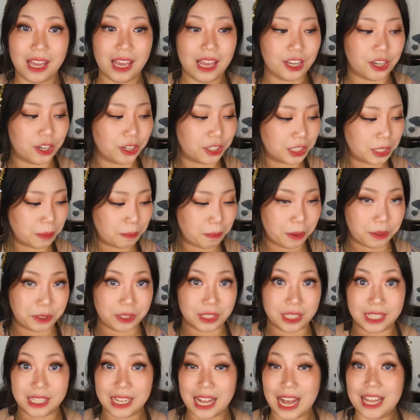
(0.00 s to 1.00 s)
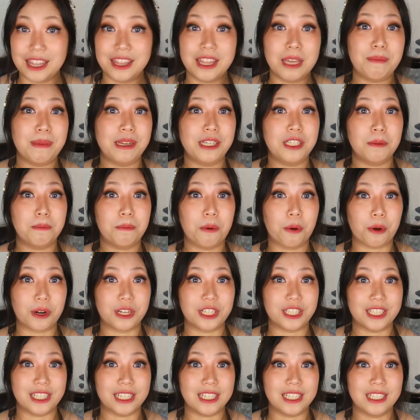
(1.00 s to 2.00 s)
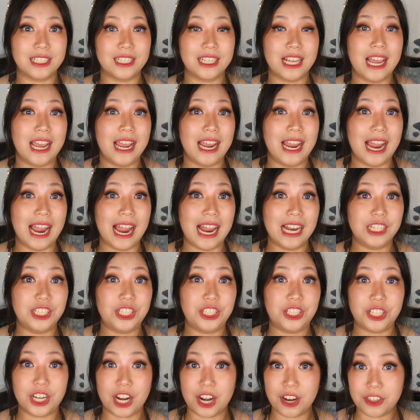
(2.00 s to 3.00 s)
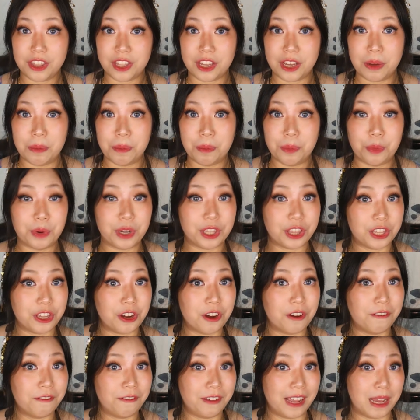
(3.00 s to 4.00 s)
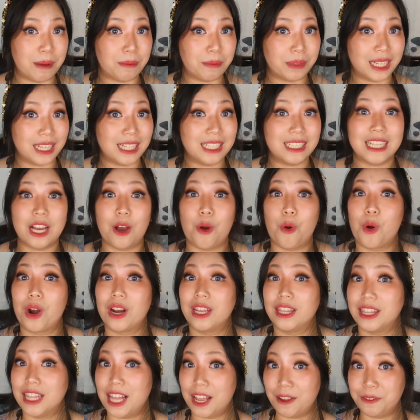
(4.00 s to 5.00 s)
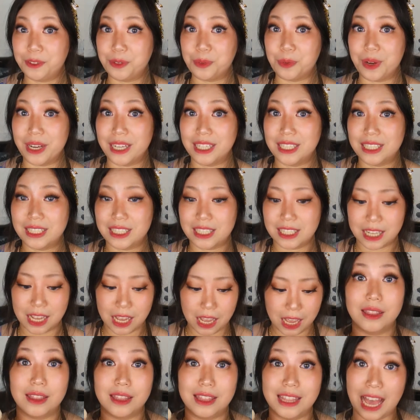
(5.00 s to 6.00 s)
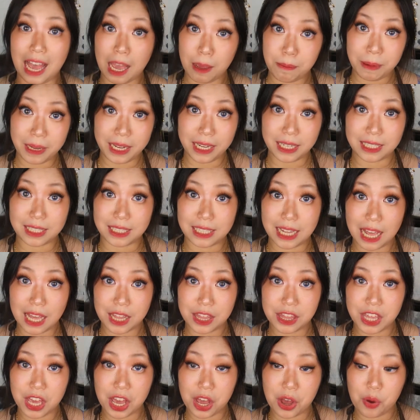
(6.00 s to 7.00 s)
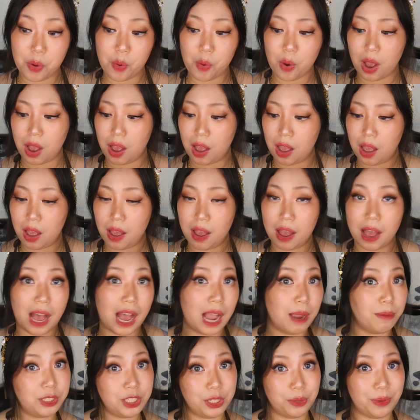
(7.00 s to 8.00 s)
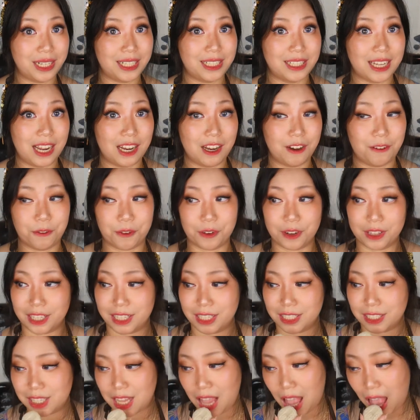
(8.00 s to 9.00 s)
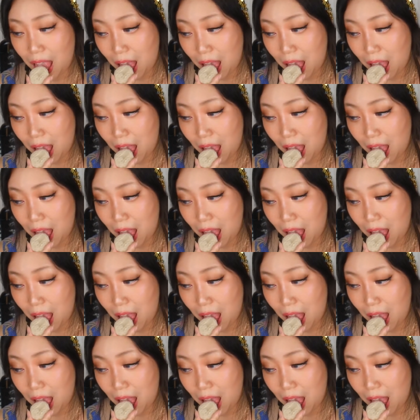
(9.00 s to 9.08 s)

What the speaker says: You're supposed to cut them into portions and share them with your families or loved ones. That being said though, I'm too excited for these.